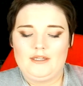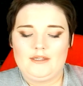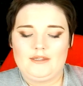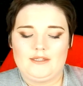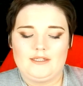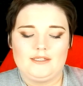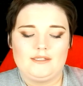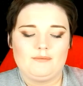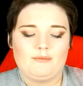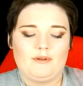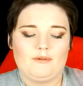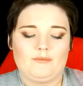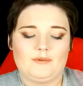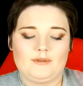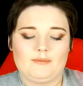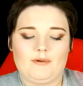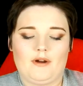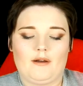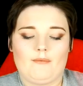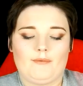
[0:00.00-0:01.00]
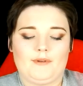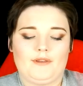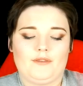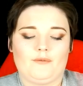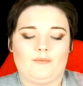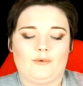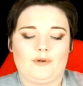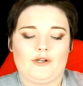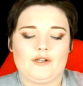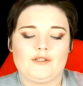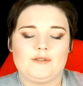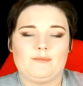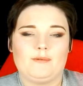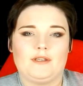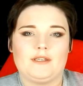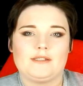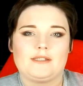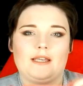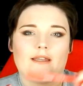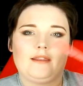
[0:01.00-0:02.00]
this one was probably the worst
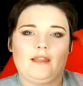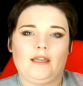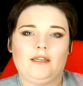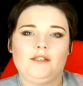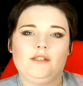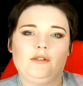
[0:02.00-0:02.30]
because I like